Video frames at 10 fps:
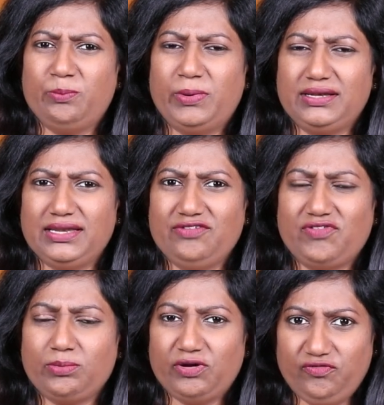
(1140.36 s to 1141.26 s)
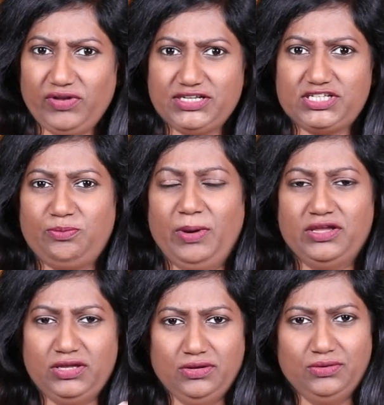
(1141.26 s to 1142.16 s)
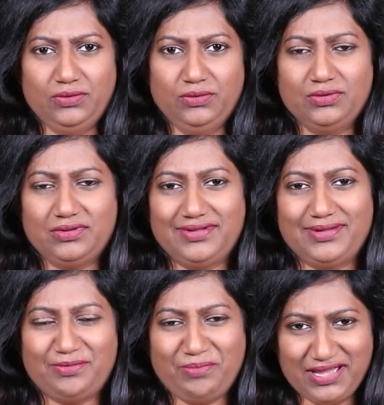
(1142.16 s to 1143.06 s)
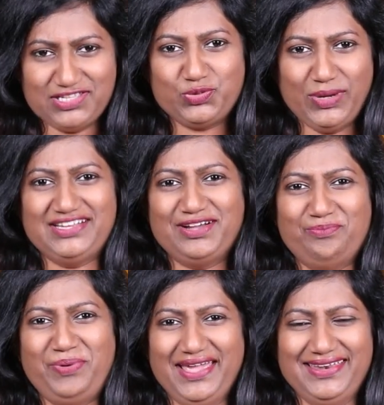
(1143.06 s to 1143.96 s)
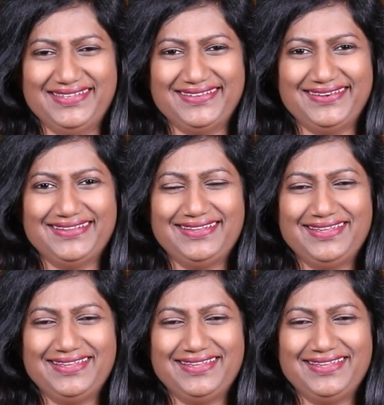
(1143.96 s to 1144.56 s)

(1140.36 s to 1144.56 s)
But if I'm afflicted by you, my sweet companion,